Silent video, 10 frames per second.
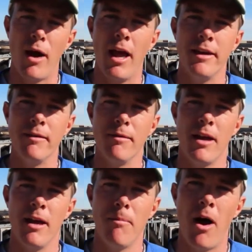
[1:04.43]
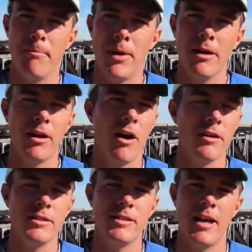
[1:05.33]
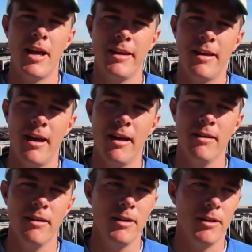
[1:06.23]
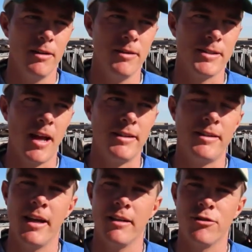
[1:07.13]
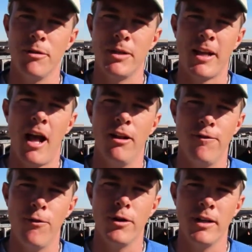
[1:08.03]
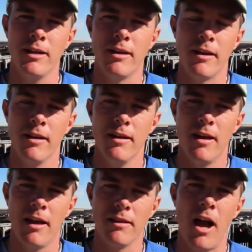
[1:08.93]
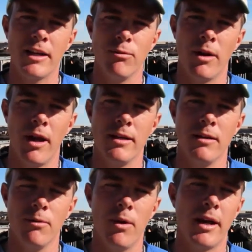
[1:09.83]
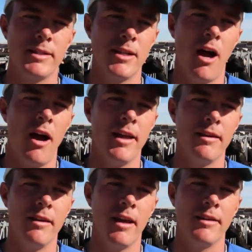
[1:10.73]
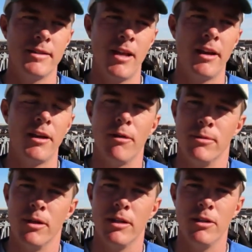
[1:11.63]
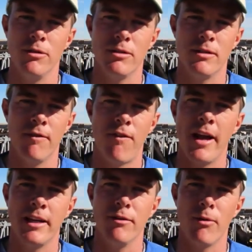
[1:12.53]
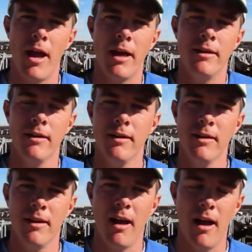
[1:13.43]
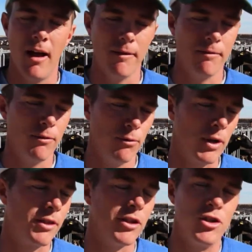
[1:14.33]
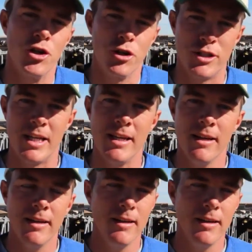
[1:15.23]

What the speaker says: Red and Montbéliards, and decided to take a trip to California and liked what I saw, and decided I was going to use the Viking Red with the Jersey.